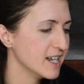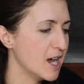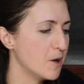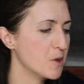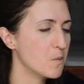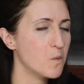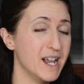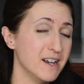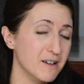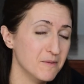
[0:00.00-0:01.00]
Now, the
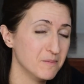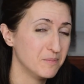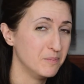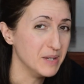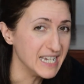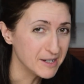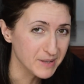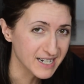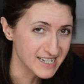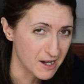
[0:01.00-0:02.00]
one
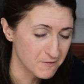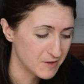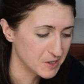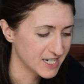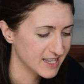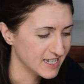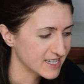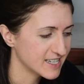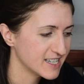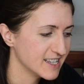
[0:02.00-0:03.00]
big downfall to
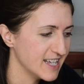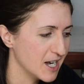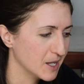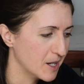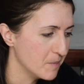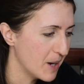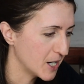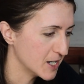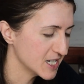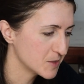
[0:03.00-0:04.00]
this that a lot of
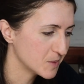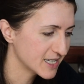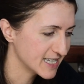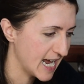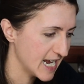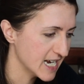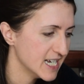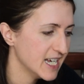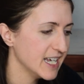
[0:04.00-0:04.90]
parents will say